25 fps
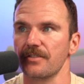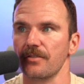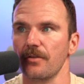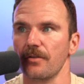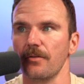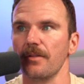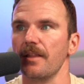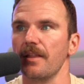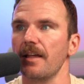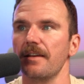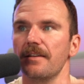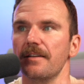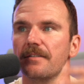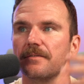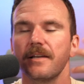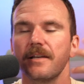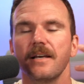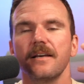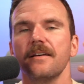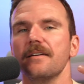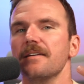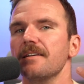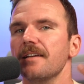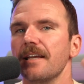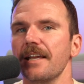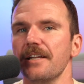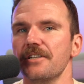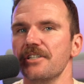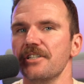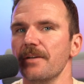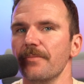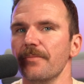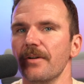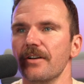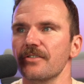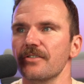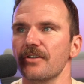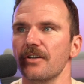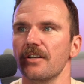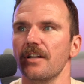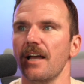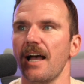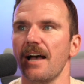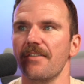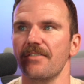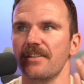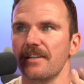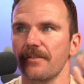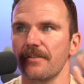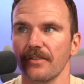So then each email is going to
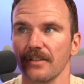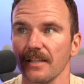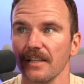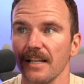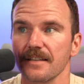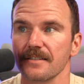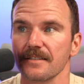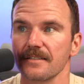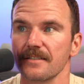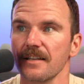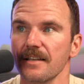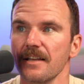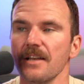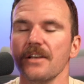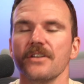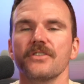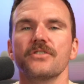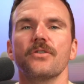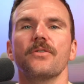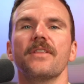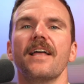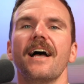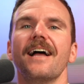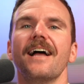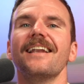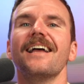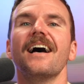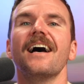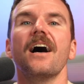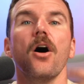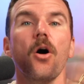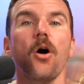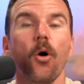have a different list so that